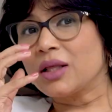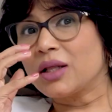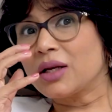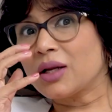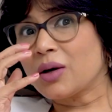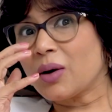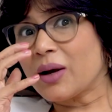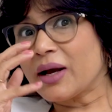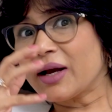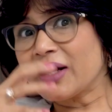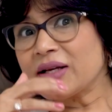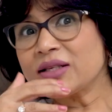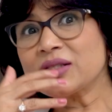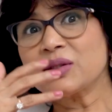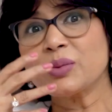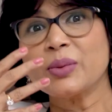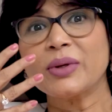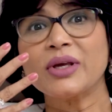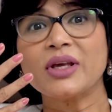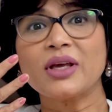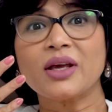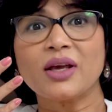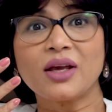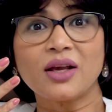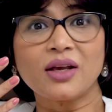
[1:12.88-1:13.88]
Now as
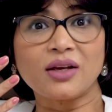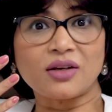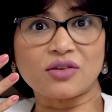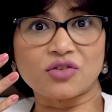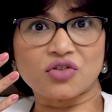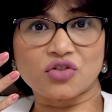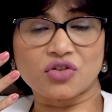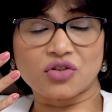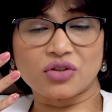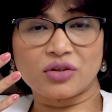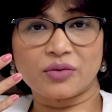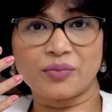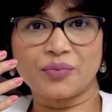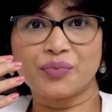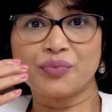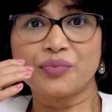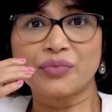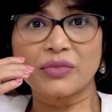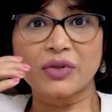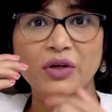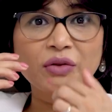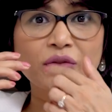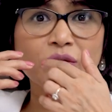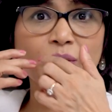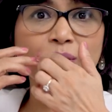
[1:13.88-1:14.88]
we age,
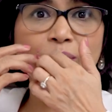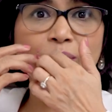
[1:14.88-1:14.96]
the